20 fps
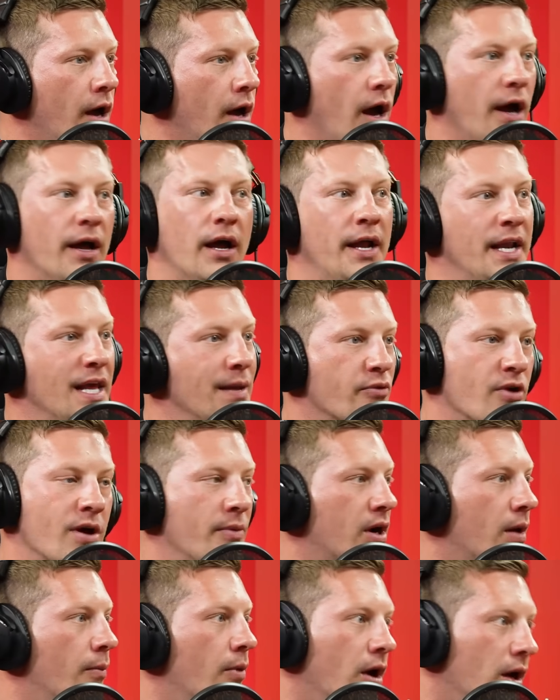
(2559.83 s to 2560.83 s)
an
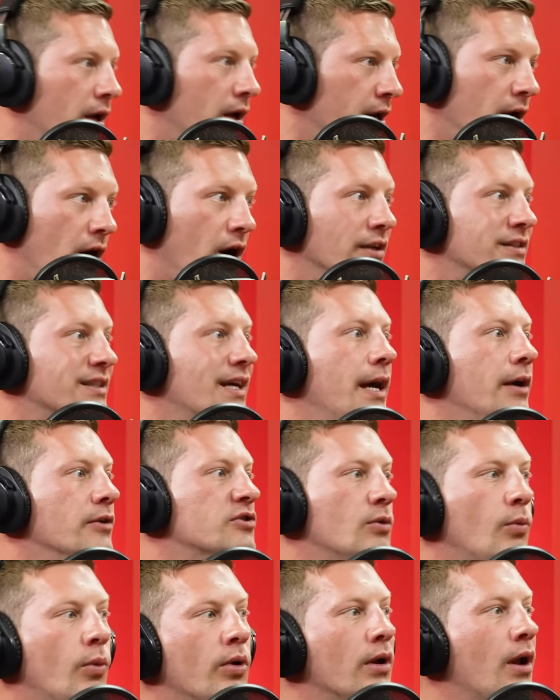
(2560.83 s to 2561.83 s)
Ibrahim Konate or
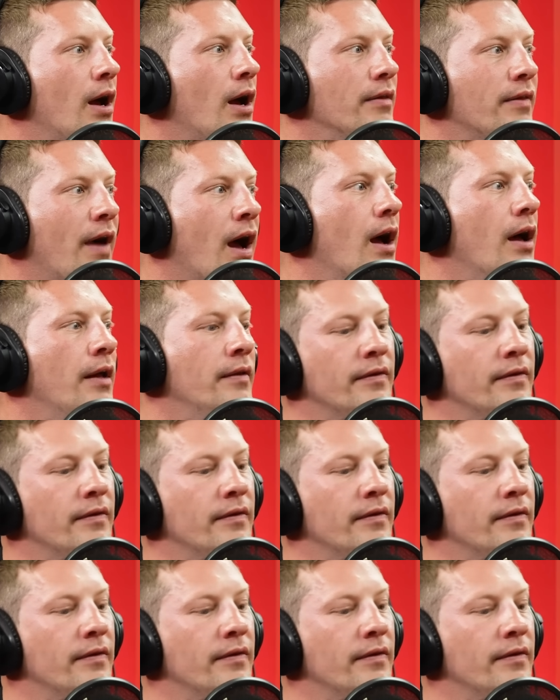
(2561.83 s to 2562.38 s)
someone like that.